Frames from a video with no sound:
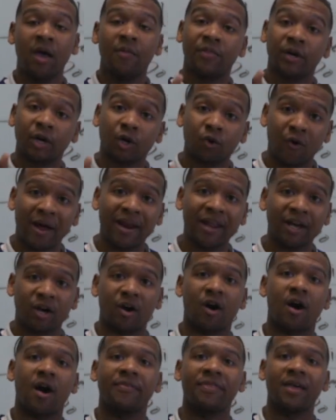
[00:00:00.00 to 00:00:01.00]
the credit
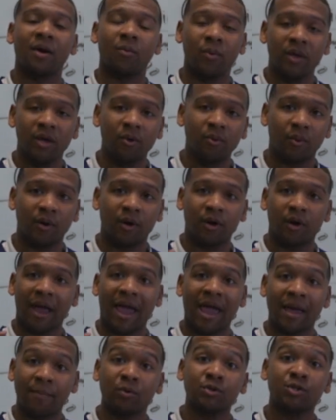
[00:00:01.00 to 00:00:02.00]
card that we were
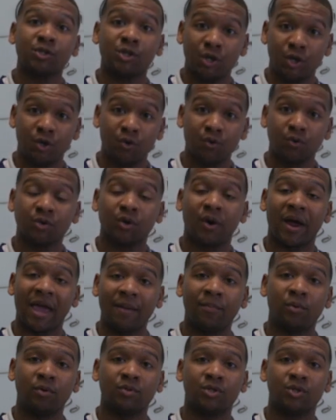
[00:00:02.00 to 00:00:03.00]
able to use or
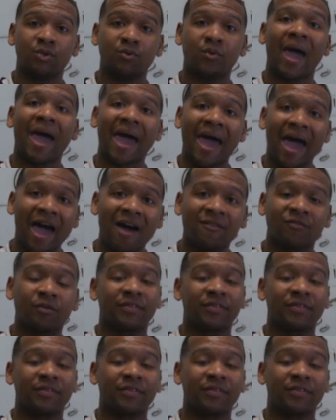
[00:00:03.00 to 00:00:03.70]
able to have,